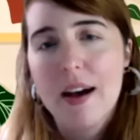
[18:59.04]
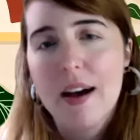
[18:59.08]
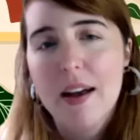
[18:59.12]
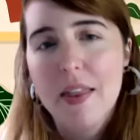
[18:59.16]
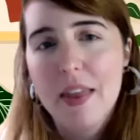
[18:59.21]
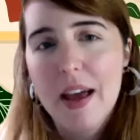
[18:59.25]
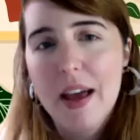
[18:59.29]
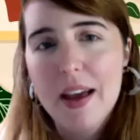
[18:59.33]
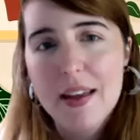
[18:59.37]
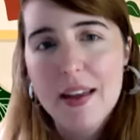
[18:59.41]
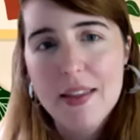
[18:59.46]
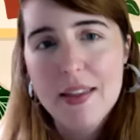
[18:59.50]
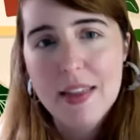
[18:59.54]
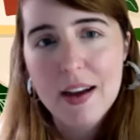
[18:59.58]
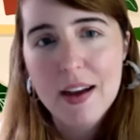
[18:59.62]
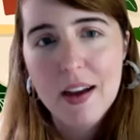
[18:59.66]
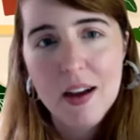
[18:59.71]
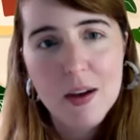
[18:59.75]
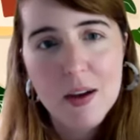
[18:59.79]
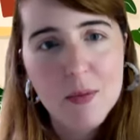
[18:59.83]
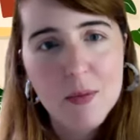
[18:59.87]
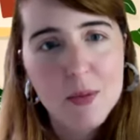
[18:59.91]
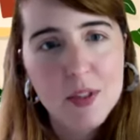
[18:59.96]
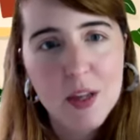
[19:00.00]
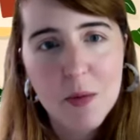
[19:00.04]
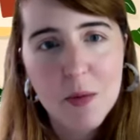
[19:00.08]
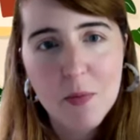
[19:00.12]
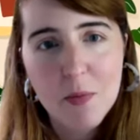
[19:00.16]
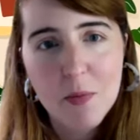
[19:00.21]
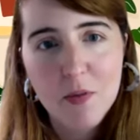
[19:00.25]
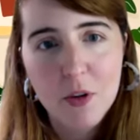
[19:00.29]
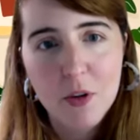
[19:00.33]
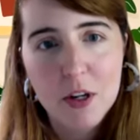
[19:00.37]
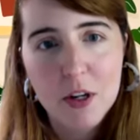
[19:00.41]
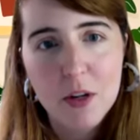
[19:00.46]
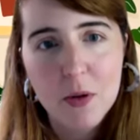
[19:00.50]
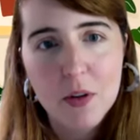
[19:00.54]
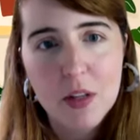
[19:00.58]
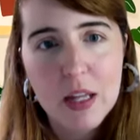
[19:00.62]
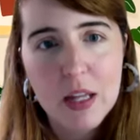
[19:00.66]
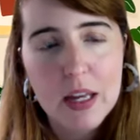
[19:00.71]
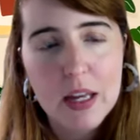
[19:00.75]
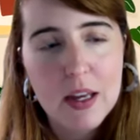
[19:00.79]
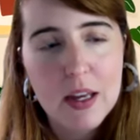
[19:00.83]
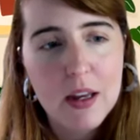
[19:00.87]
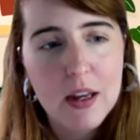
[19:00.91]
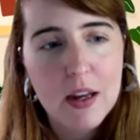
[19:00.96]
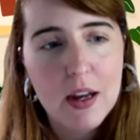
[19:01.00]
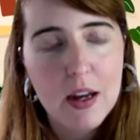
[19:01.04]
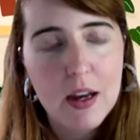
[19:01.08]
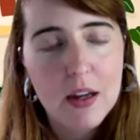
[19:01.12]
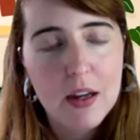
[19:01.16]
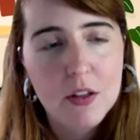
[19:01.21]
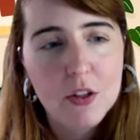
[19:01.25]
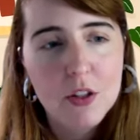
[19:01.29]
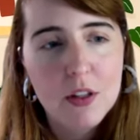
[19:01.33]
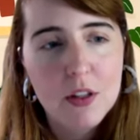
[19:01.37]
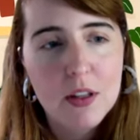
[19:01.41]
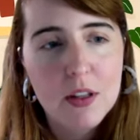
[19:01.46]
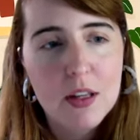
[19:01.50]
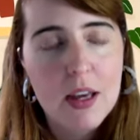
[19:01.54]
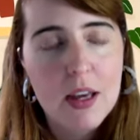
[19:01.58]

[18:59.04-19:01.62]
that that comes up frequently, and actually,